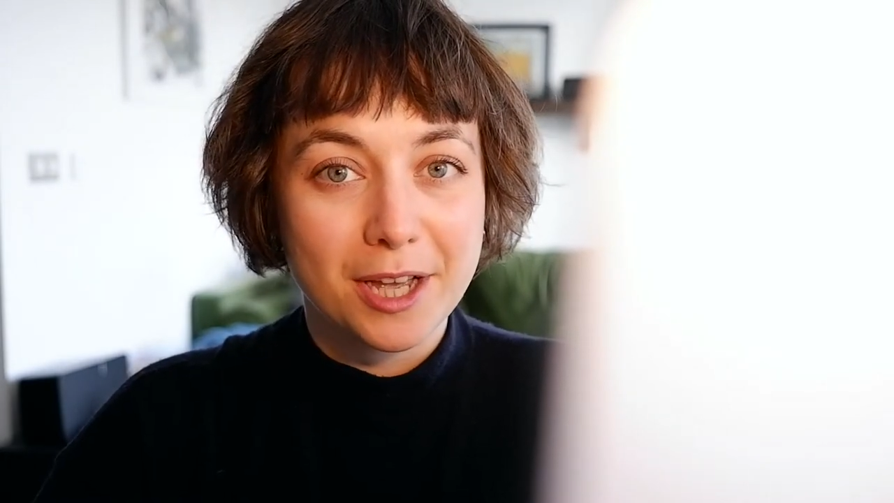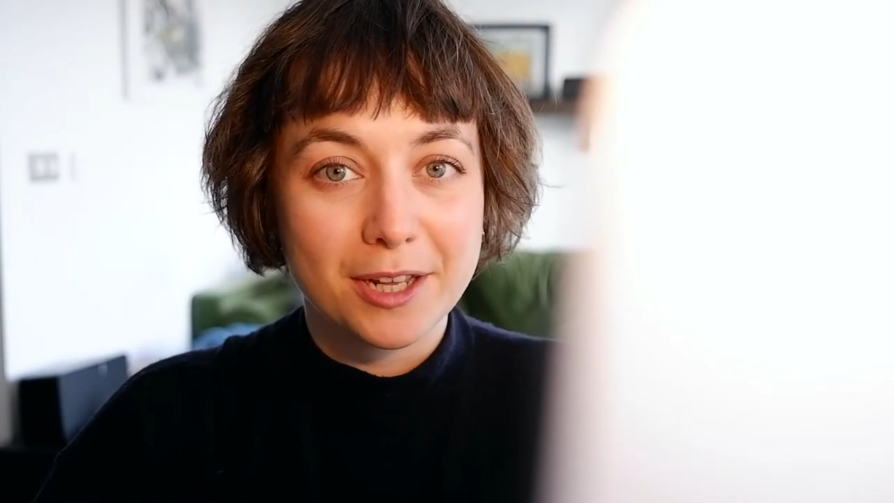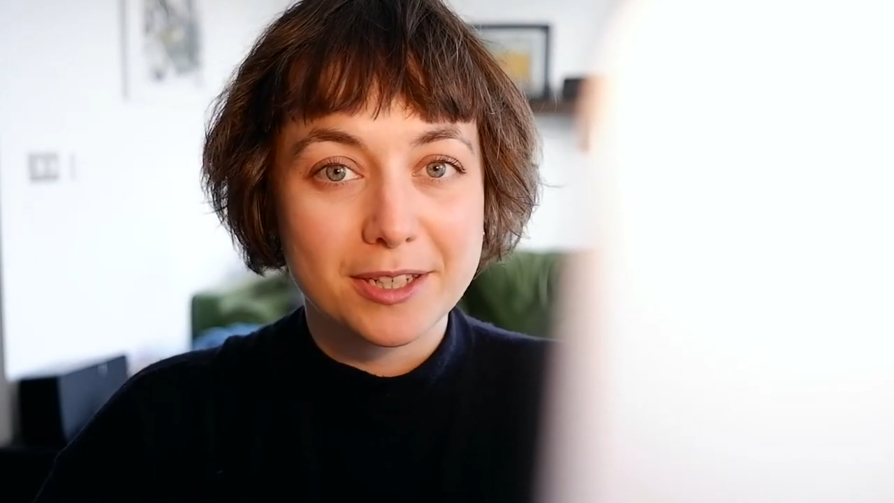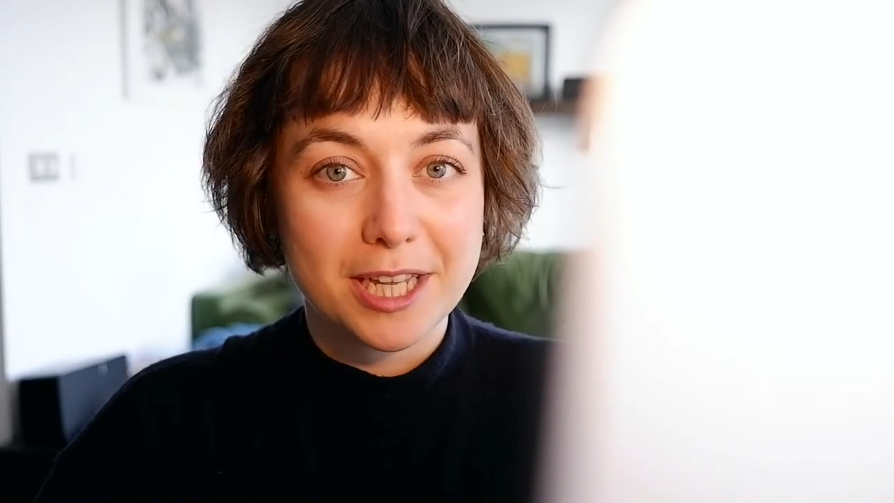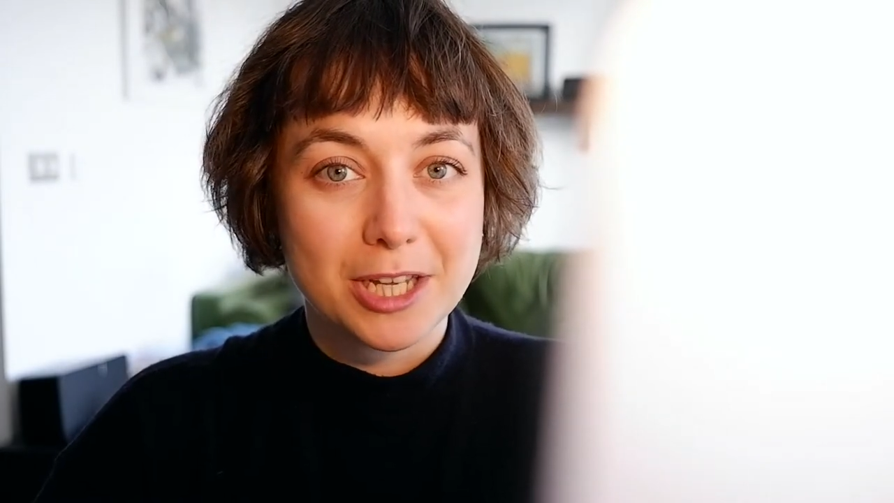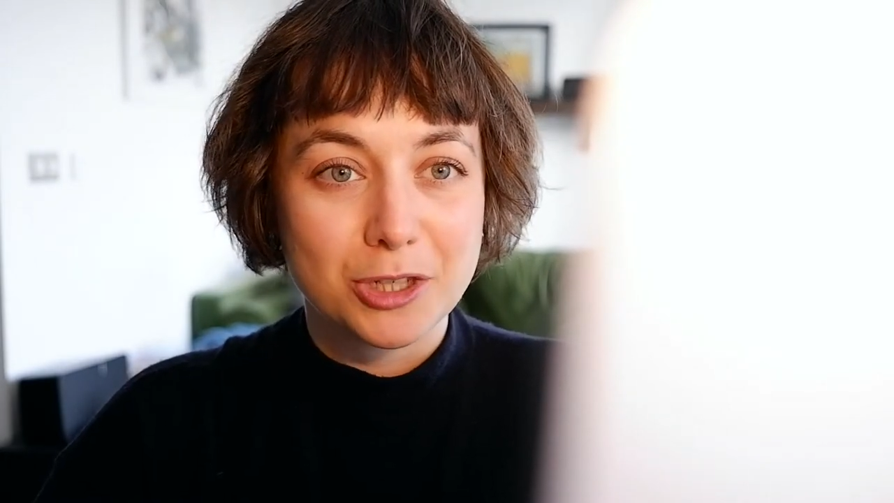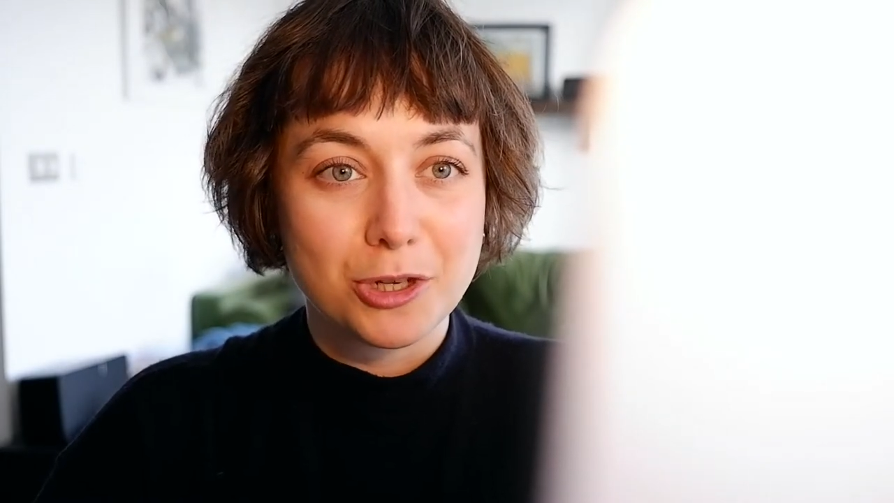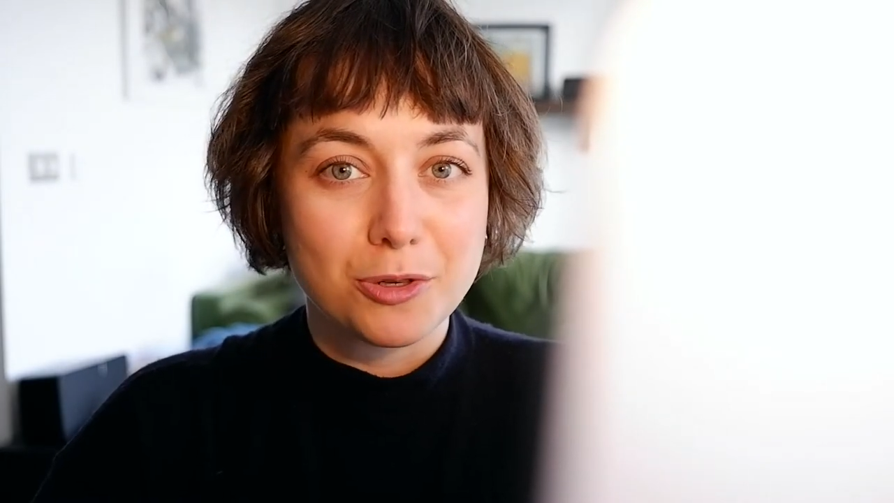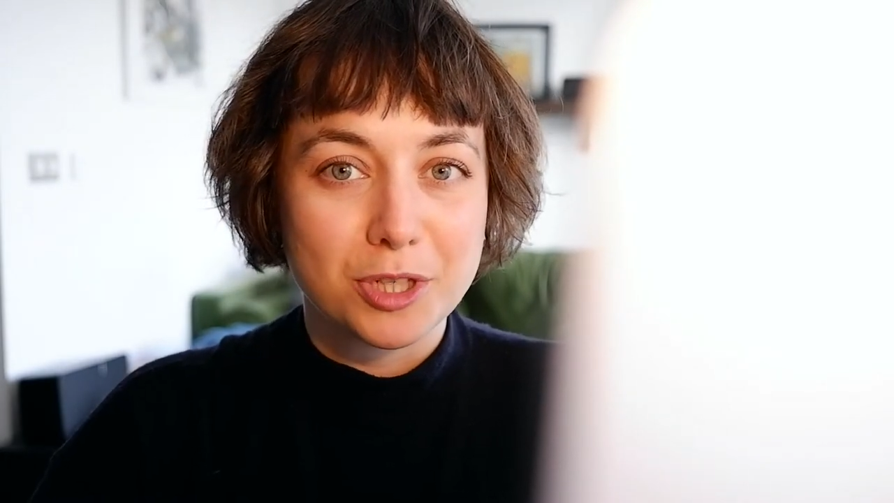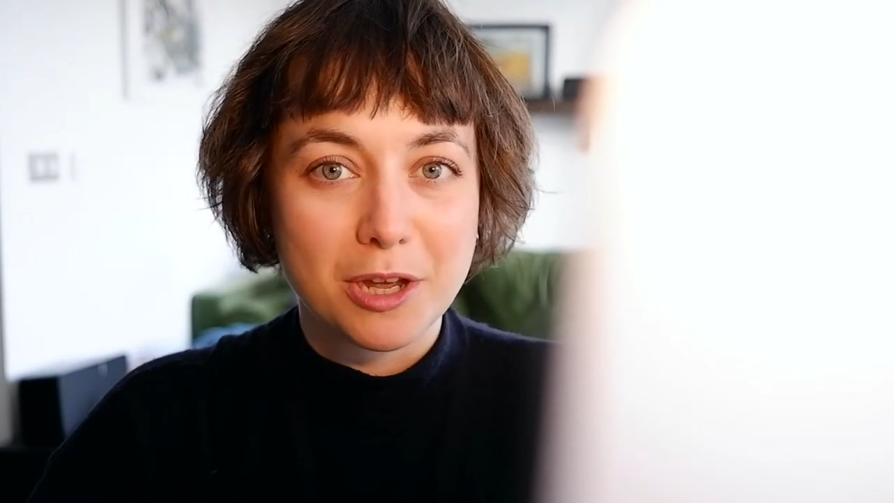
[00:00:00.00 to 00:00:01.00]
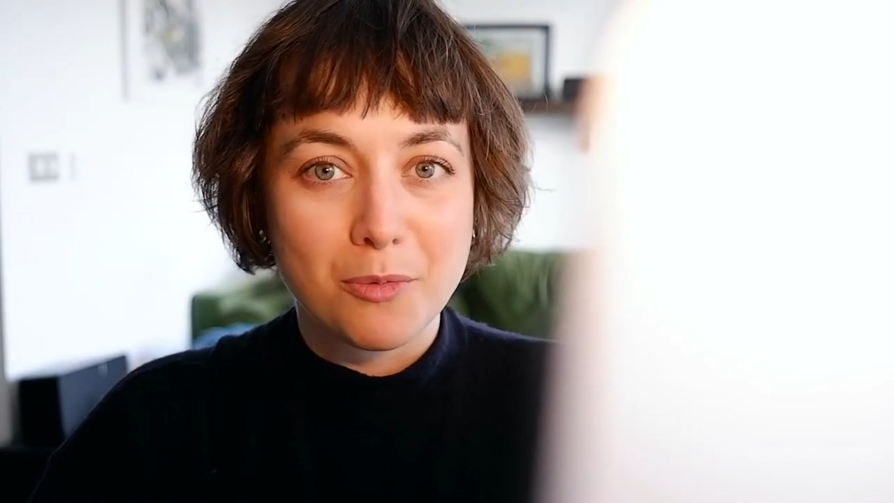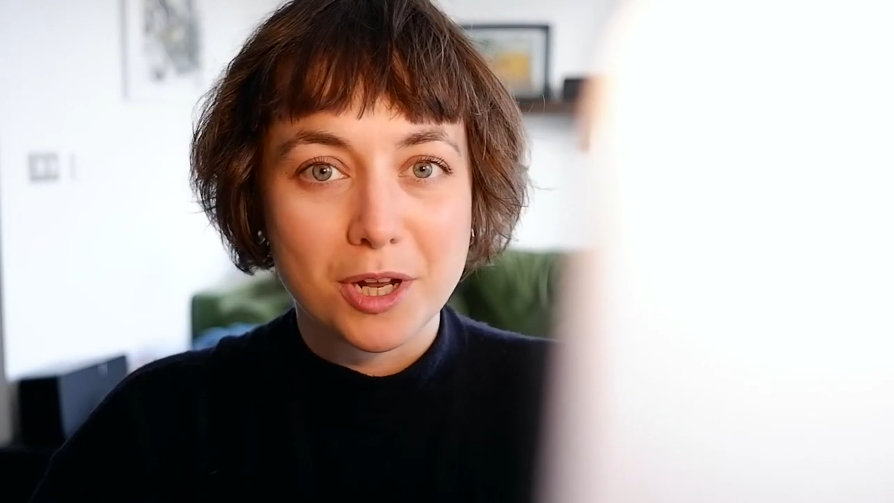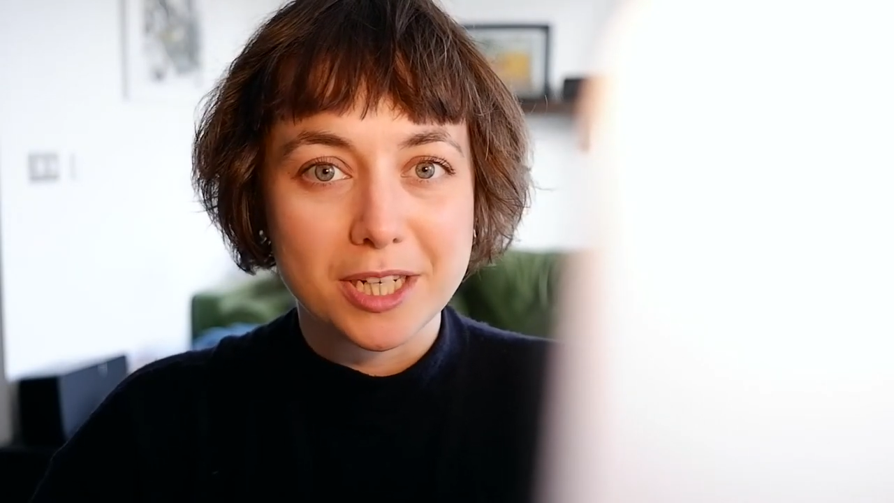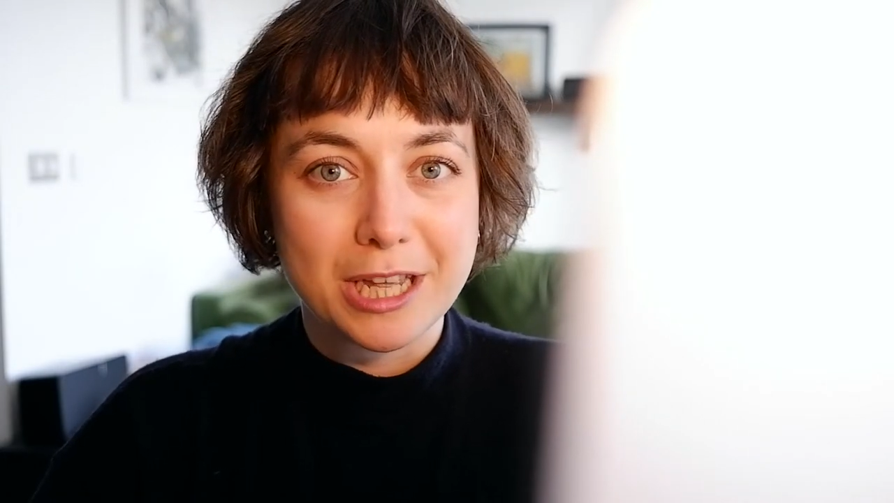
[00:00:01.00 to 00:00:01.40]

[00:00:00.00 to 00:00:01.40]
tier 2, tier 1,